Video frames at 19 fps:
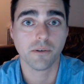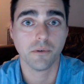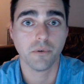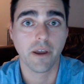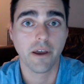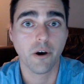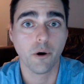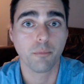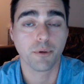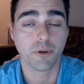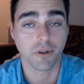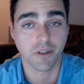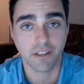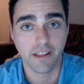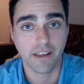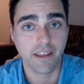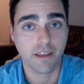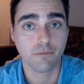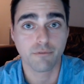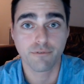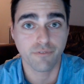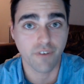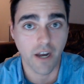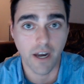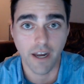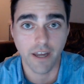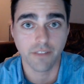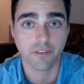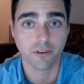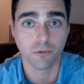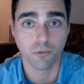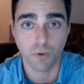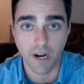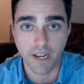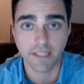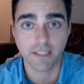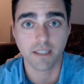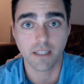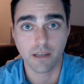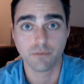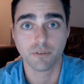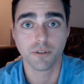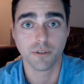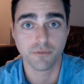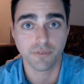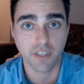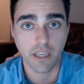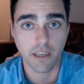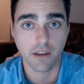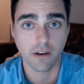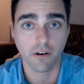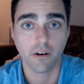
help your client find the right level of care.